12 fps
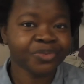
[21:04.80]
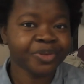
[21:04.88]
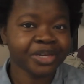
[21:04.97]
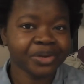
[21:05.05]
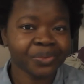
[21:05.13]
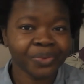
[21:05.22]

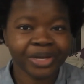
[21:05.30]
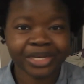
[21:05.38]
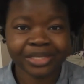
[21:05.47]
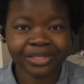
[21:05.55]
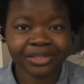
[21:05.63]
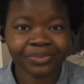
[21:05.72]
been
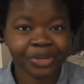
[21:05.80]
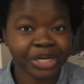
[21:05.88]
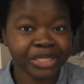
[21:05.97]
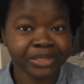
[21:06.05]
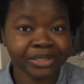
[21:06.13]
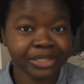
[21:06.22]
winners,
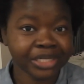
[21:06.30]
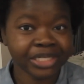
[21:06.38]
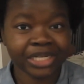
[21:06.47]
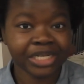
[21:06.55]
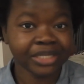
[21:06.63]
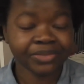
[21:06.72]
chicken
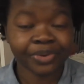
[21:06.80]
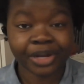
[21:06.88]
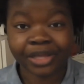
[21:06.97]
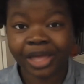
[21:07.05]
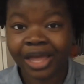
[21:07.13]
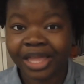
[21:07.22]
dinners,
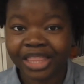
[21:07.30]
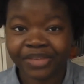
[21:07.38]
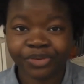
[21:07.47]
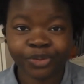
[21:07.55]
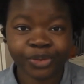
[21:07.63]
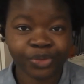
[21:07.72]
right? They've
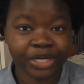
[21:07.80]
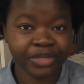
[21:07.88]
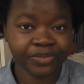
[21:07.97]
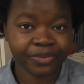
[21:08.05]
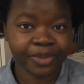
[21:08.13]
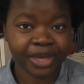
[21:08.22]
all been
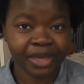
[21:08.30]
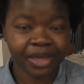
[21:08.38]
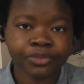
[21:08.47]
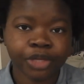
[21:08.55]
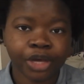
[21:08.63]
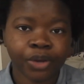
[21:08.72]
winners for me.
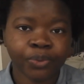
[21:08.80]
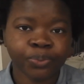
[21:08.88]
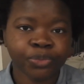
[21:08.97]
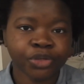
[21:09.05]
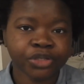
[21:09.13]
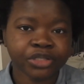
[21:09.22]
Now,
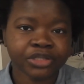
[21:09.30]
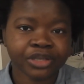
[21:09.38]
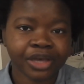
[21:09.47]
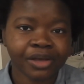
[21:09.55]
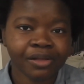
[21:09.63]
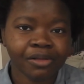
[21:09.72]
on a
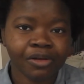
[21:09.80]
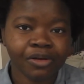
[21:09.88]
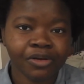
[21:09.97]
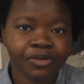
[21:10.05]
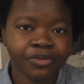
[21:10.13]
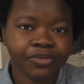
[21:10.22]
scale
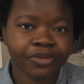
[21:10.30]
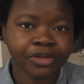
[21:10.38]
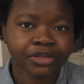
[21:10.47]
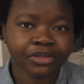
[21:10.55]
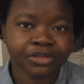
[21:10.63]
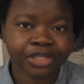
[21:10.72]
of
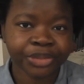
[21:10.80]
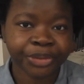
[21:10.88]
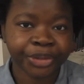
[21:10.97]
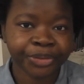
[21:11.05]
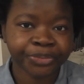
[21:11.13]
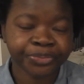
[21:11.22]

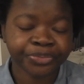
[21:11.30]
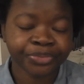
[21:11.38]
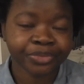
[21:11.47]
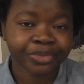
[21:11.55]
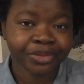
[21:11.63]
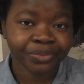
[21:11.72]
0,
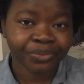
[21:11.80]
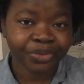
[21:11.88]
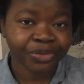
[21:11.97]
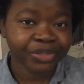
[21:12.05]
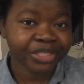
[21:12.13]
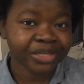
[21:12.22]

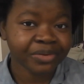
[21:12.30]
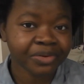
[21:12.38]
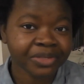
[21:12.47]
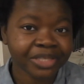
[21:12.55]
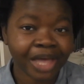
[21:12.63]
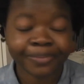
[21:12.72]
where 0
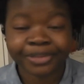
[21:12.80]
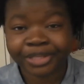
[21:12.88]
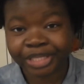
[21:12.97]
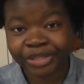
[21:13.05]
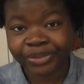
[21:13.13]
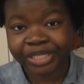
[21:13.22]
is
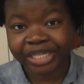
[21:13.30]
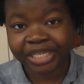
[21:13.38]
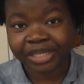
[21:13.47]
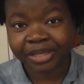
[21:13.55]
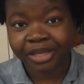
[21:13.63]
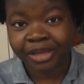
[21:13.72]

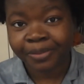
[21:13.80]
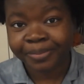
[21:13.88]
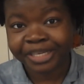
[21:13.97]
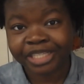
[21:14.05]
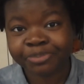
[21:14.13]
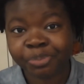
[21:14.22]
absolutely
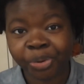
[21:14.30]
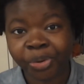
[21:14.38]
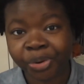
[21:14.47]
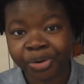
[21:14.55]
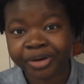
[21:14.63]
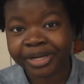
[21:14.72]
piss
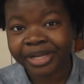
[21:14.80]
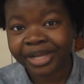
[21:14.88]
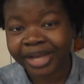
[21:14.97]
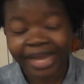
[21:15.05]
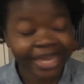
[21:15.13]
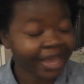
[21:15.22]
poor,
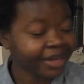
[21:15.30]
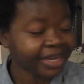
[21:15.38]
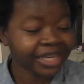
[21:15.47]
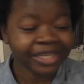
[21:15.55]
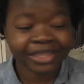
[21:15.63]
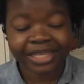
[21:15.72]
I ain't
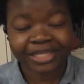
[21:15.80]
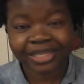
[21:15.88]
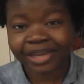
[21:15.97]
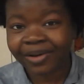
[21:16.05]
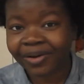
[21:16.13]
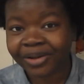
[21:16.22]
eating this,
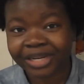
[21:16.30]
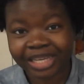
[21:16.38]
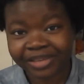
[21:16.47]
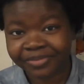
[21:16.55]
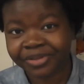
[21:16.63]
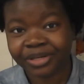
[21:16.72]
I can't
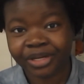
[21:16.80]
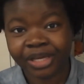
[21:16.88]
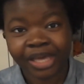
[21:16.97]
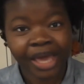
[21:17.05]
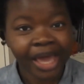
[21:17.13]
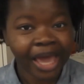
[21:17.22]
even,
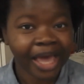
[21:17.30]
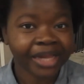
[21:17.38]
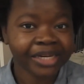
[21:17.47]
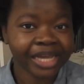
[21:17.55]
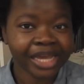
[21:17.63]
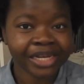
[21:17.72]

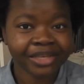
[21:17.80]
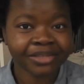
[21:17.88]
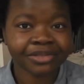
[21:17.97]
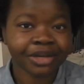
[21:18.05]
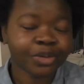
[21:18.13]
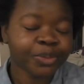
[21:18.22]
and 10
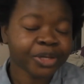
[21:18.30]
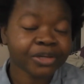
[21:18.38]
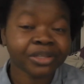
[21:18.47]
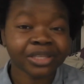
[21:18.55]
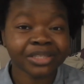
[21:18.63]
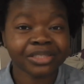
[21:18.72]
is, oh my
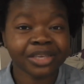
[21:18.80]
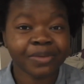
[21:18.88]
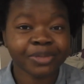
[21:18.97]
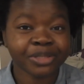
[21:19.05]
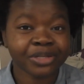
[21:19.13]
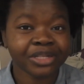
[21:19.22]
god, this is
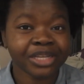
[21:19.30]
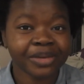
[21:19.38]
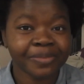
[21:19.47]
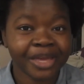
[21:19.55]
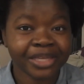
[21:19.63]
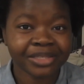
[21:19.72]
absolutely
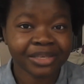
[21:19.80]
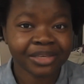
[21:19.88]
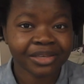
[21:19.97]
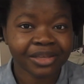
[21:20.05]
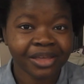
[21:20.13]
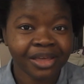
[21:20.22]

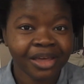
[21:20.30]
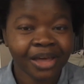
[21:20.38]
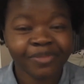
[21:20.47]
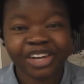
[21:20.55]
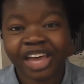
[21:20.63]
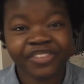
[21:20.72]
amazing,
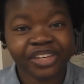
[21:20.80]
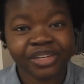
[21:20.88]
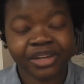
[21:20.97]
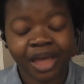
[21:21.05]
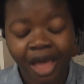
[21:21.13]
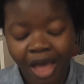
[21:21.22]
I'm in
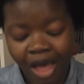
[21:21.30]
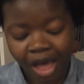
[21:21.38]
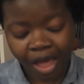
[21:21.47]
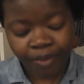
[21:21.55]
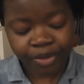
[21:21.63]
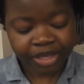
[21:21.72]
heaven,
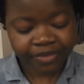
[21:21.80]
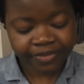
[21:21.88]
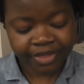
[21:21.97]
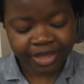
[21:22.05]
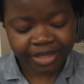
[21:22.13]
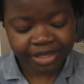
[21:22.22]
I would give
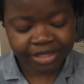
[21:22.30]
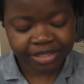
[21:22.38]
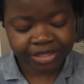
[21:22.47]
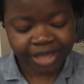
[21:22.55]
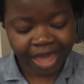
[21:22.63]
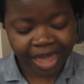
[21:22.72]

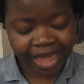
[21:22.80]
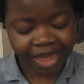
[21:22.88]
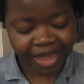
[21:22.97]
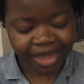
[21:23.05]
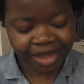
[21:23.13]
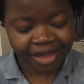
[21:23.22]
this
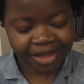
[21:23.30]
a,